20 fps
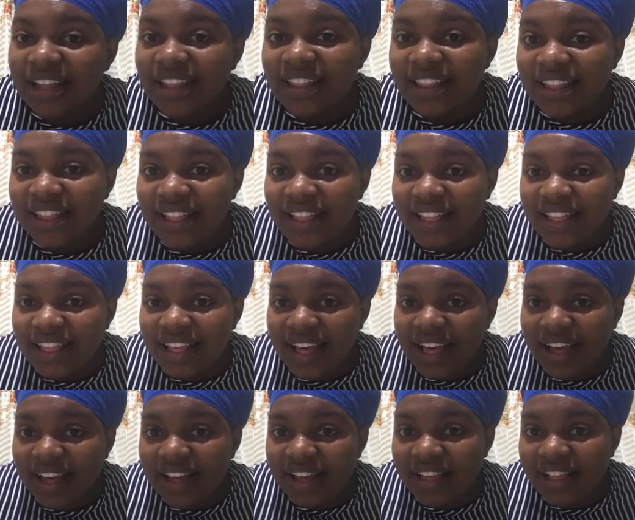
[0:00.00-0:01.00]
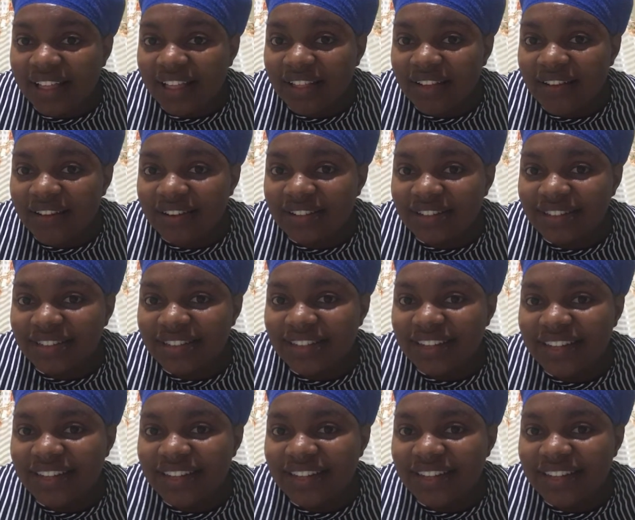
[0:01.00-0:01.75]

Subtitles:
This is Zhang's daughter.